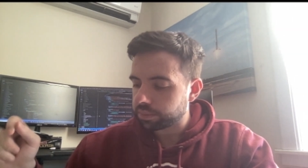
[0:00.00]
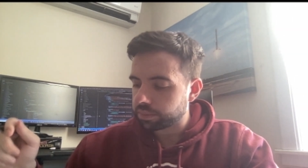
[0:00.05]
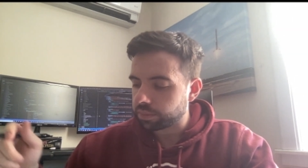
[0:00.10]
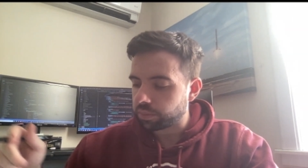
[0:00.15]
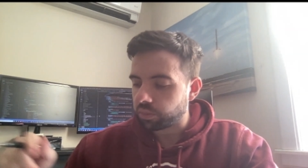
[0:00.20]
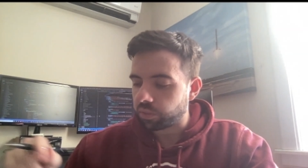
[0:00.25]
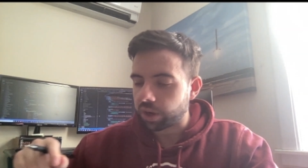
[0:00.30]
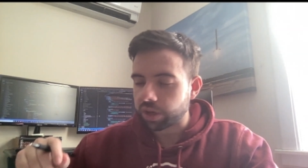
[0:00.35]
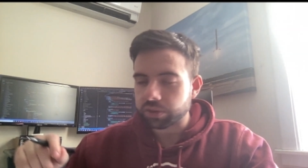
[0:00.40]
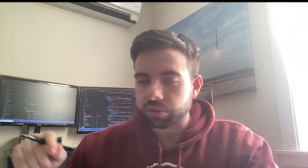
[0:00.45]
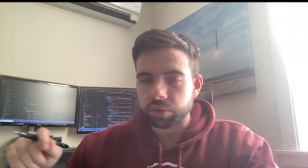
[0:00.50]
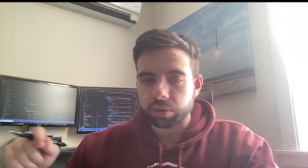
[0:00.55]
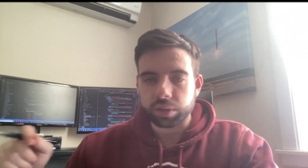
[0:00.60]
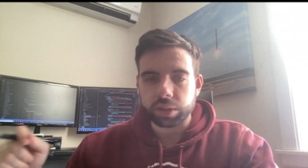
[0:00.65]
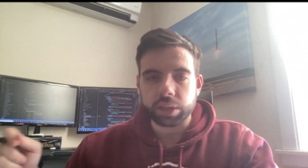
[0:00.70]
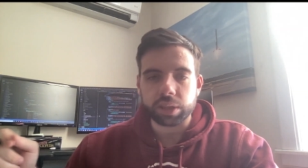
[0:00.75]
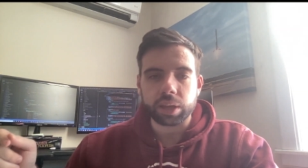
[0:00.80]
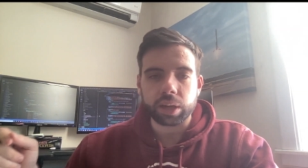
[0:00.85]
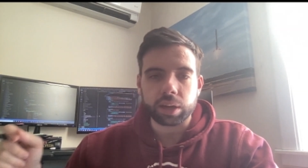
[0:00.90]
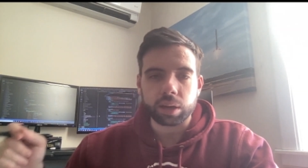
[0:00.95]
We've also
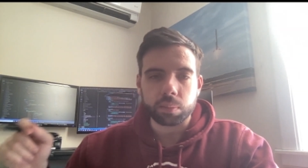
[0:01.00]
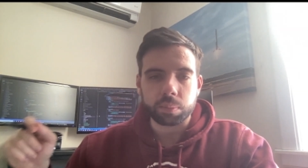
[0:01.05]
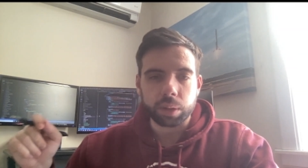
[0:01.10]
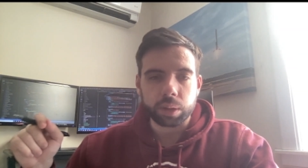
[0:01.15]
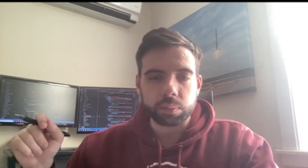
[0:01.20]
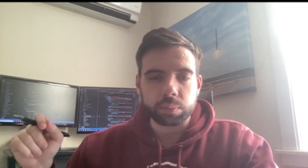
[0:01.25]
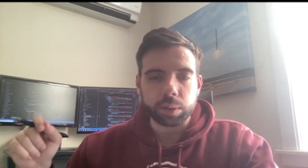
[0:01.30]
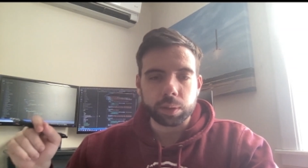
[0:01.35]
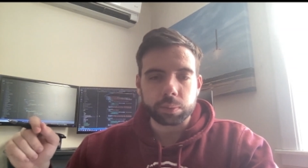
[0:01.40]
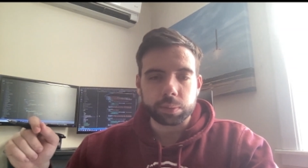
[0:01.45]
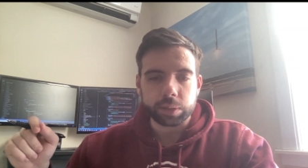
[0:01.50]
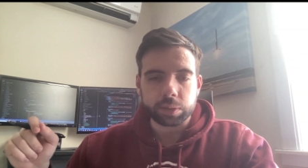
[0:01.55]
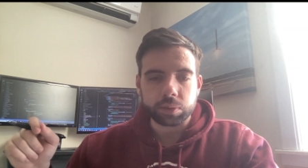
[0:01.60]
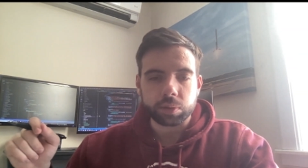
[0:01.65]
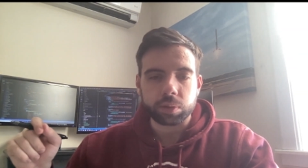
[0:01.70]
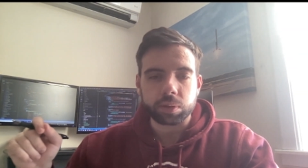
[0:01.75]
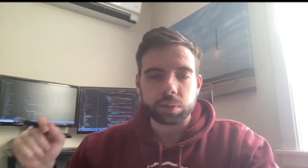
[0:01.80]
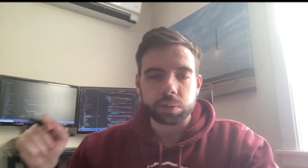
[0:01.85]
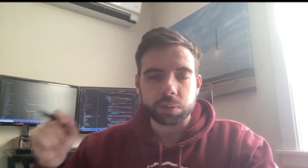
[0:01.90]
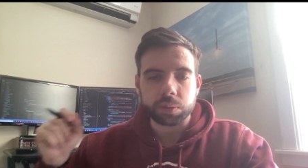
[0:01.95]
cleaned that up on mobile,
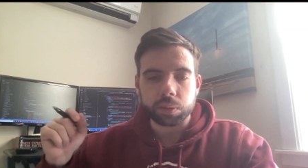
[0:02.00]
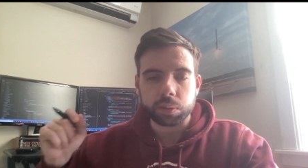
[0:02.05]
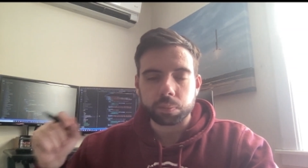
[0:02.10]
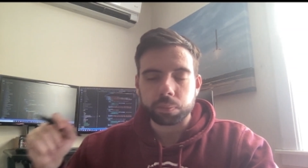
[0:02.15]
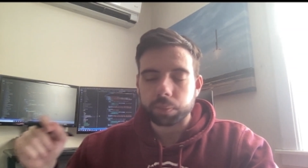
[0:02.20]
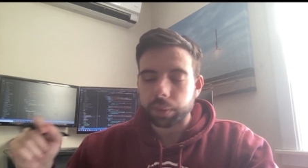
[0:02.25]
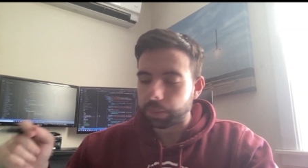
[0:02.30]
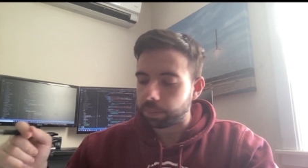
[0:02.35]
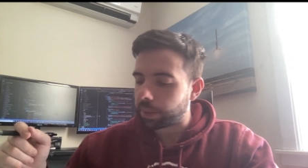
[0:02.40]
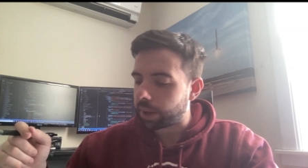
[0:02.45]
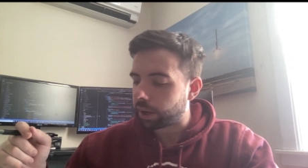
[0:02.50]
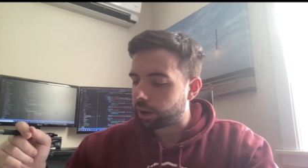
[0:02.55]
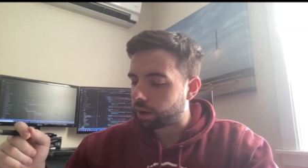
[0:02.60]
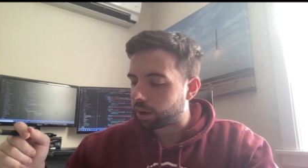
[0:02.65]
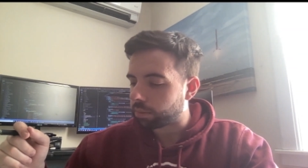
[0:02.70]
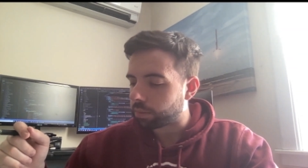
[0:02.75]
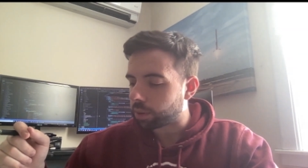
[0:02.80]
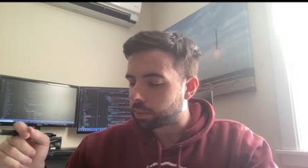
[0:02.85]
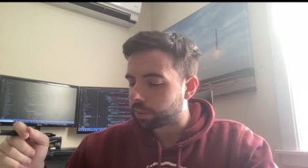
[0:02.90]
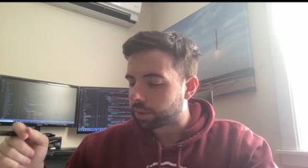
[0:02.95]
so it looks a little bit better
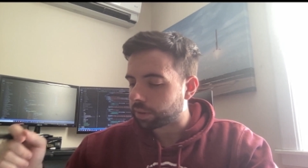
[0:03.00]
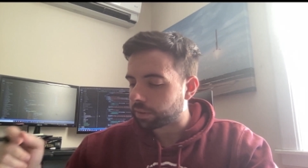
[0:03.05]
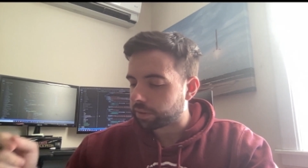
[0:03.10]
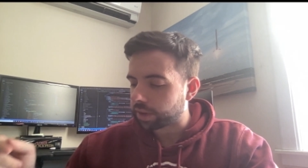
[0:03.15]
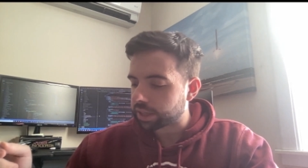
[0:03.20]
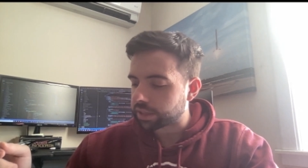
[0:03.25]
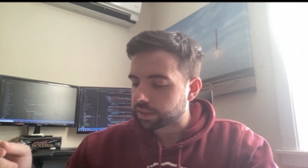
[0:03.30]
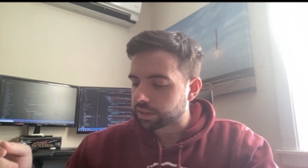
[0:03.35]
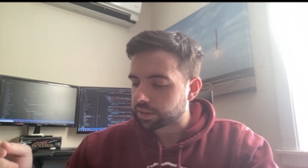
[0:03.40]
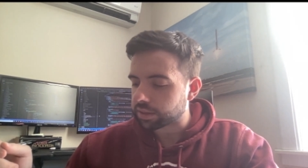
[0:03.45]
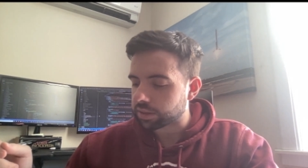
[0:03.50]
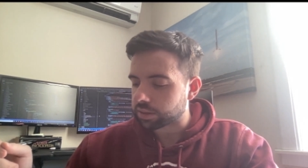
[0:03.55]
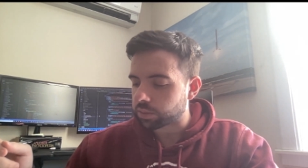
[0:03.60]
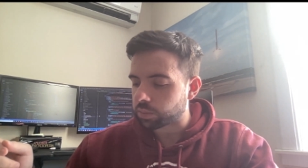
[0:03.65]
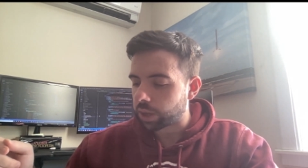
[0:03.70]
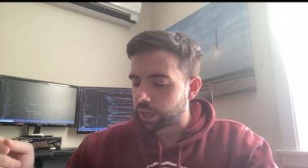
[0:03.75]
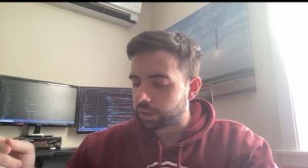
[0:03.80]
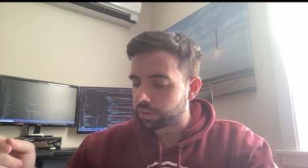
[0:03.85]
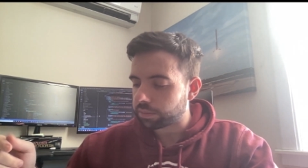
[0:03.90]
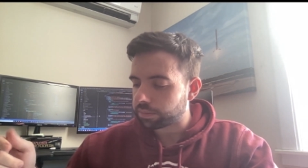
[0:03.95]
on mobile devices as
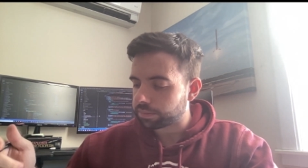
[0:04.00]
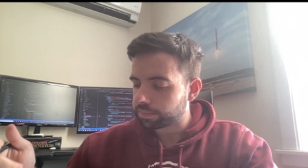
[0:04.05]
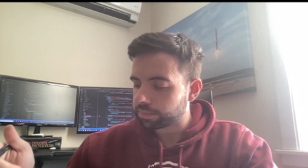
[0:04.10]
well.